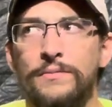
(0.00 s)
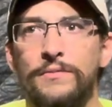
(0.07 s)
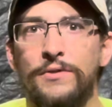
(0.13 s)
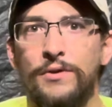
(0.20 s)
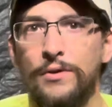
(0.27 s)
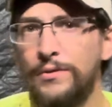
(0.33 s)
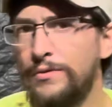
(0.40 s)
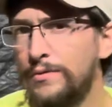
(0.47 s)

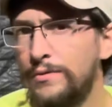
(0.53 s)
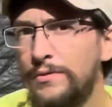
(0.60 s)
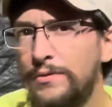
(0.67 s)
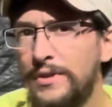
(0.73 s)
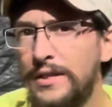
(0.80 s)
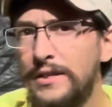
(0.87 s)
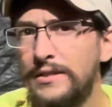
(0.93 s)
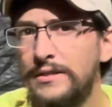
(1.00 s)
go through
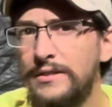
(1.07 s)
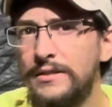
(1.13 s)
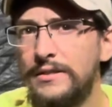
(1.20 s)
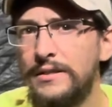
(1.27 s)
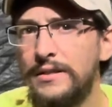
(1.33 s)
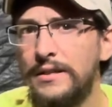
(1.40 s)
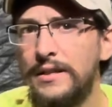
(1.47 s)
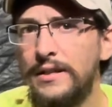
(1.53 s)
this
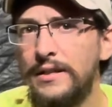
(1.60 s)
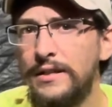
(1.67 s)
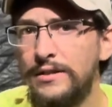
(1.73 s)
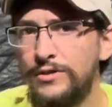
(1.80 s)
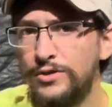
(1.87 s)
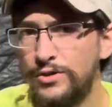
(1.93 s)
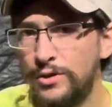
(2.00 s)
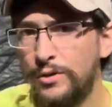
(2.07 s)
and
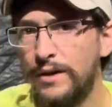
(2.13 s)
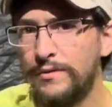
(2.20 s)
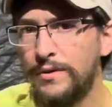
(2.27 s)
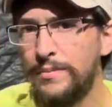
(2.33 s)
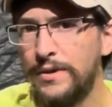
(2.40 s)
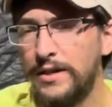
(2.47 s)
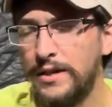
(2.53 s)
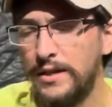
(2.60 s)
show
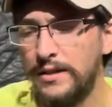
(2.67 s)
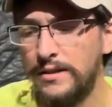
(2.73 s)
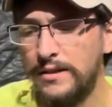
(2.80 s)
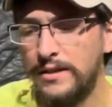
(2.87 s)
everybody